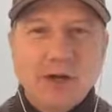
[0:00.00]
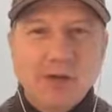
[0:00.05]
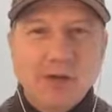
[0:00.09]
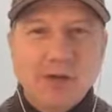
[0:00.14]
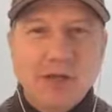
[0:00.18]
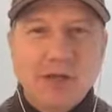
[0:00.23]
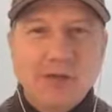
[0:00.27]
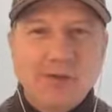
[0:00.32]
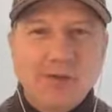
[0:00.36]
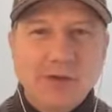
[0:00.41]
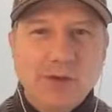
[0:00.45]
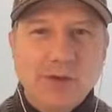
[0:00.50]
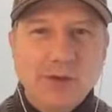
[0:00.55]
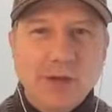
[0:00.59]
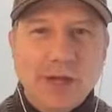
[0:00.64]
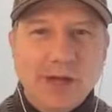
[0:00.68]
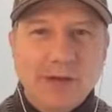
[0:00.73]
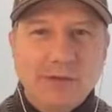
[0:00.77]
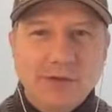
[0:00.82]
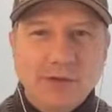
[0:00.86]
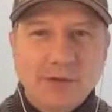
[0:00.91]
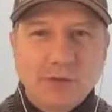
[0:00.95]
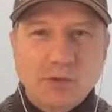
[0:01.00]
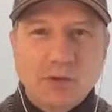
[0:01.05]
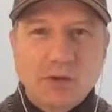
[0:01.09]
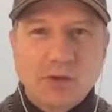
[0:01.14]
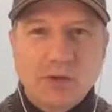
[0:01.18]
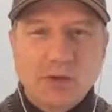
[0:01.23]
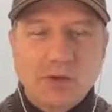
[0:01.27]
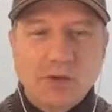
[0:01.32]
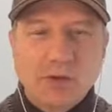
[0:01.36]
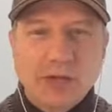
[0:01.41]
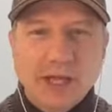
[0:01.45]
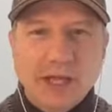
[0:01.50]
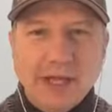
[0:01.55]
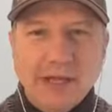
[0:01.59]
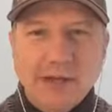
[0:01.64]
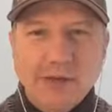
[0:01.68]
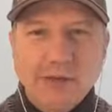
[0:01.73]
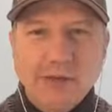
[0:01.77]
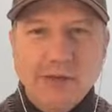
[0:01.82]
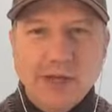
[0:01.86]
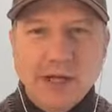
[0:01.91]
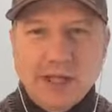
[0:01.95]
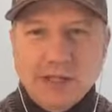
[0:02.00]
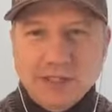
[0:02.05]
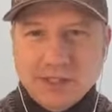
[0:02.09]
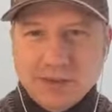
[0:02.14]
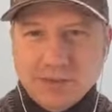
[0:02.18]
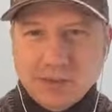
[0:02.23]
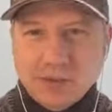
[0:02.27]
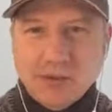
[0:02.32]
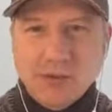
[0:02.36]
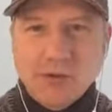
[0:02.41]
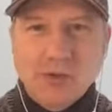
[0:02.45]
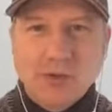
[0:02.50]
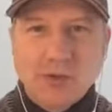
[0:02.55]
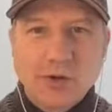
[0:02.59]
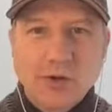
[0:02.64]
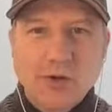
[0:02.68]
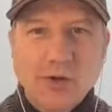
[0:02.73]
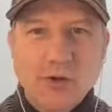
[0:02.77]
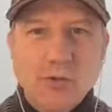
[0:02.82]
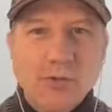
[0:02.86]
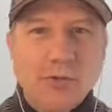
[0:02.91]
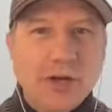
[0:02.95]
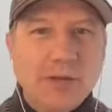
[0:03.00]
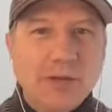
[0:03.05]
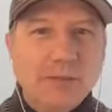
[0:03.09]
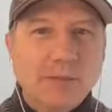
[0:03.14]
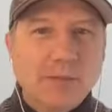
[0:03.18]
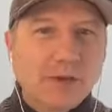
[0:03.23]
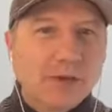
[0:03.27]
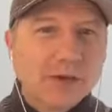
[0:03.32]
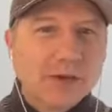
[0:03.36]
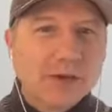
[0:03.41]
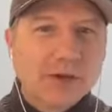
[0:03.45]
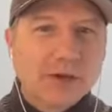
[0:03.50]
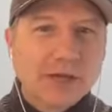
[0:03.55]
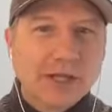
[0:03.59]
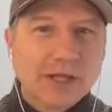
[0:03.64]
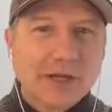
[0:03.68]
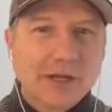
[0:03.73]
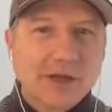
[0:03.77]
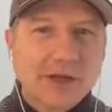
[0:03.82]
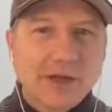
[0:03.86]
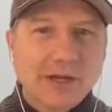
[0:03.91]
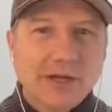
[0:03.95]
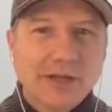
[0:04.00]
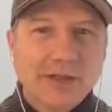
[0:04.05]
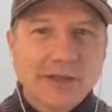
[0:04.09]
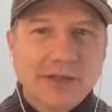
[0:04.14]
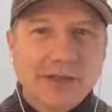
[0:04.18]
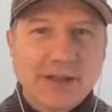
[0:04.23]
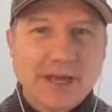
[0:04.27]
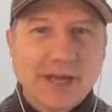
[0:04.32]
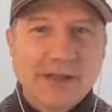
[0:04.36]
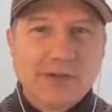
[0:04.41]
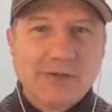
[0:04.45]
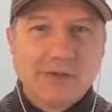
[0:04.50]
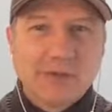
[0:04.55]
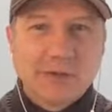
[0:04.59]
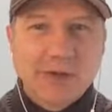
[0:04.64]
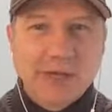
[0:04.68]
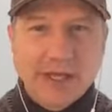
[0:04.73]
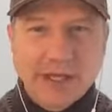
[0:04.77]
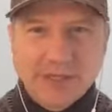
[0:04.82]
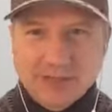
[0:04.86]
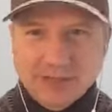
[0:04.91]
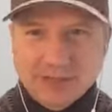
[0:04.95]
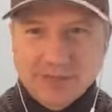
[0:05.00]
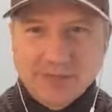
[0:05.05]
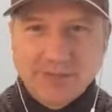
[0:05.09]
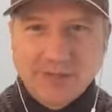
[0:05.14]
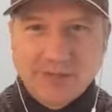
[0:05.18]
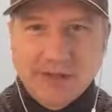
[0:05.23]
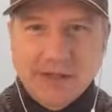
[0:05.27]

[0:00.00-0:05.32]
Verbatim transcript: if you have enrolled a new customer or a new brand partner here in the last four days.